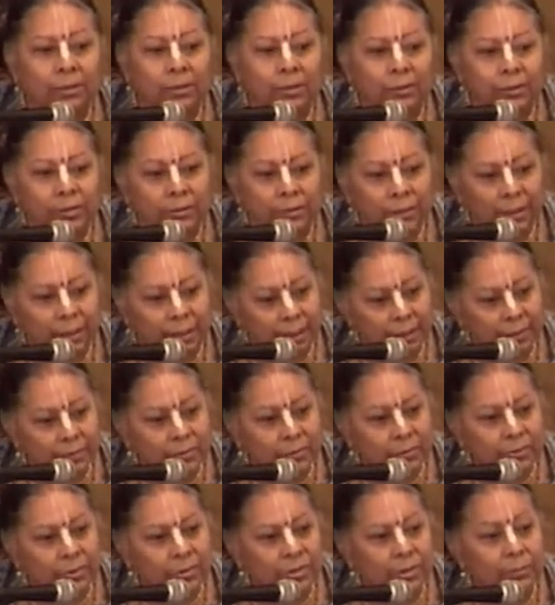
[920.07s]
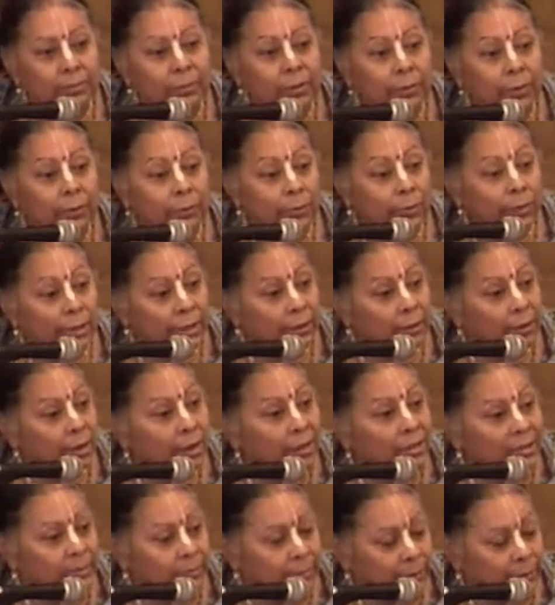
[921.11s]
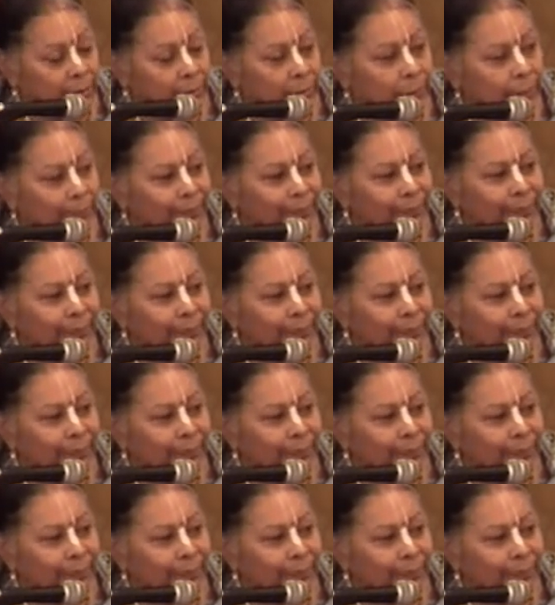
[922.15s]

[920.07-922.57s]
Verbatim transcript: also the counselors in Mira Road at the hospital.